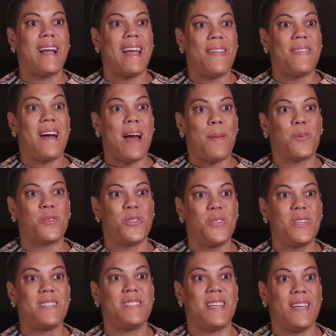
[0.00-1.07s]
I had the
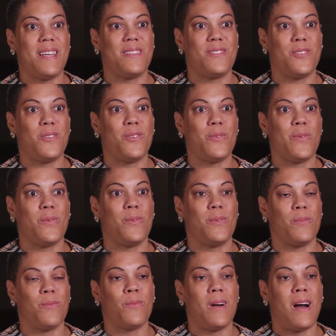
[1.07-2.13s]
opportunity to
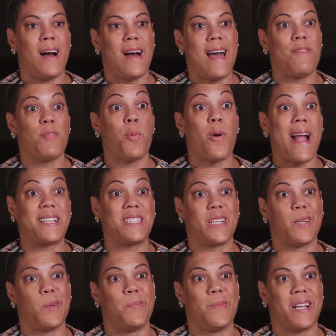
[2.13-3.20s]
have a
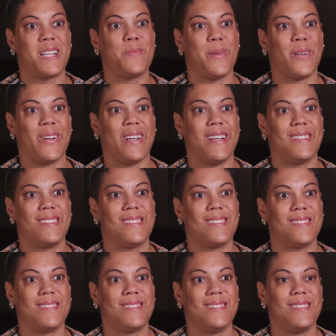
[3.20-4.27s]
practicum experience.
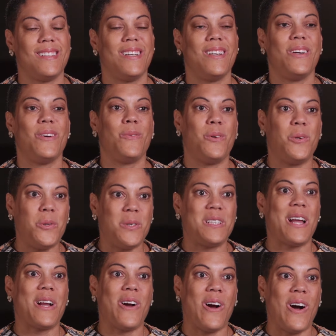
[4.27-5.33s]
Well, who did
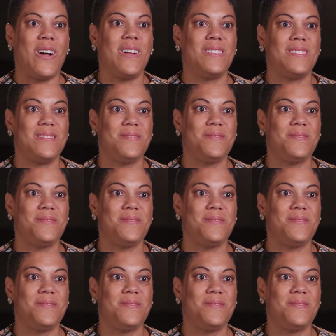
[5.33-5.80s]
I call?